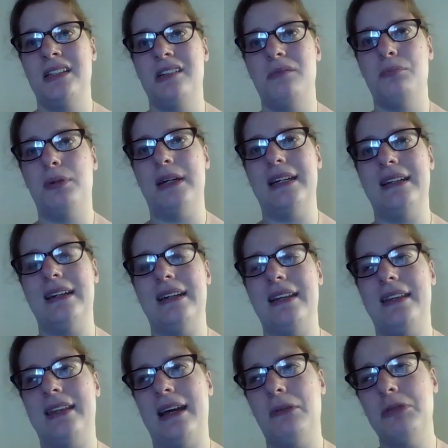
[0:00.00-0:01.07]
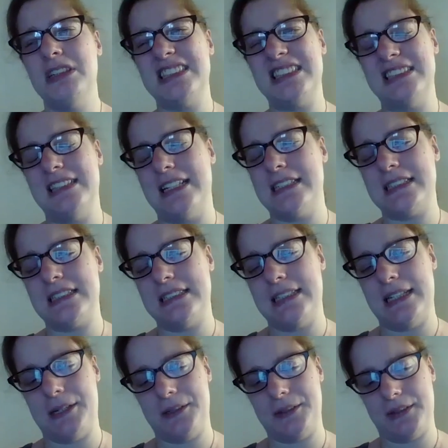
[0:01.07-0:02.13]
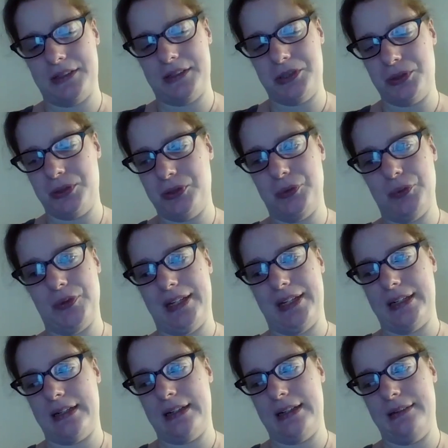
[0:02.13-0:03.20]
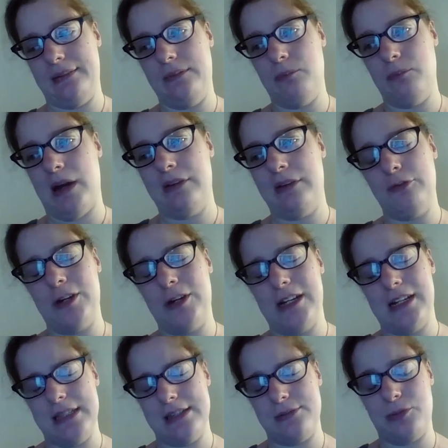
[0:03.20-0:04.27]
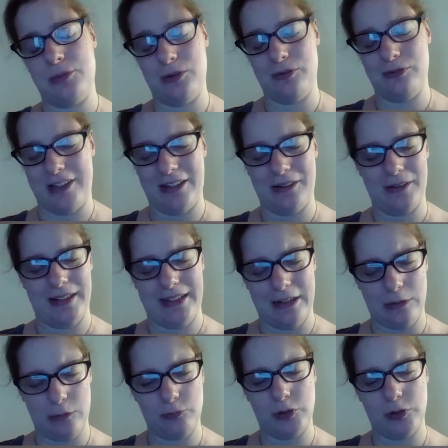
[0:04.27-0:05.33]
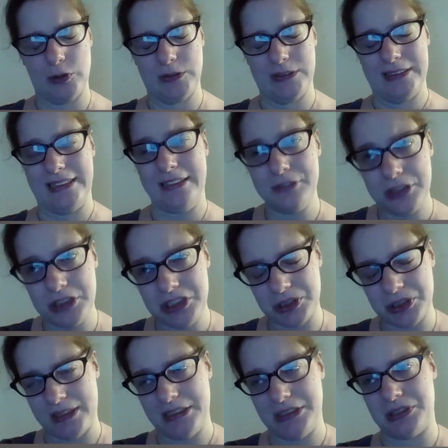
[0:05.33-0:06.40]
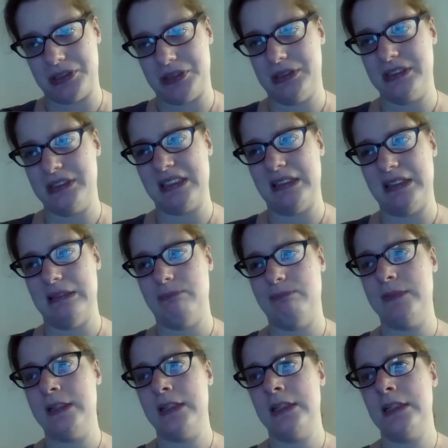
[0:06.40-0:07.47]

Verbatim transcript: but uh, that wasn't necessarily true like i my friends were very helpful and even strangers um,